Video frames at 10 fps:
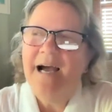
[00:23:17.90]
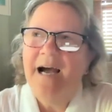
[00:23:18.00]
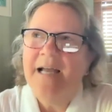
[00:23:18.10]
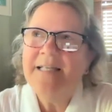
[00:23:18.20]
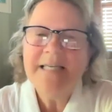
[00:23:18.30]

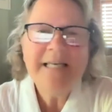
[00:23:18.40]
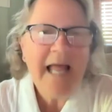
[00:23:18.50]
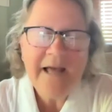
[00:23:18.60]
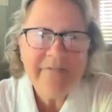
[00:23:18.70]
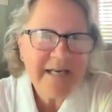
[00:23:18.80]
I didn't
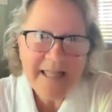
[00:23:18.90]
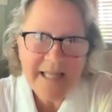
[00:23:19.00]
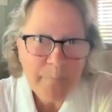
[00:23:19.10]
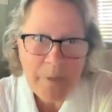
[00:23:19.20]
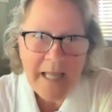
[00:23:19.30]
have
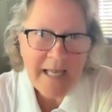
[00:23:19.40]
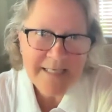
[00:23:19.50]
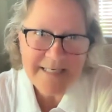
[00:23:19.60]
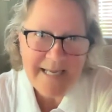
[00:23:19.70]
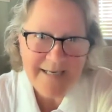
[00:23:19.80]
anything
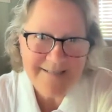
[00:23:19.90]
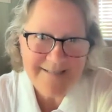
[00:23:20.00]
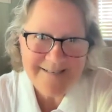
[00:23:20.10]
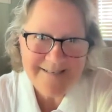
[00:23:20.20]
planned next.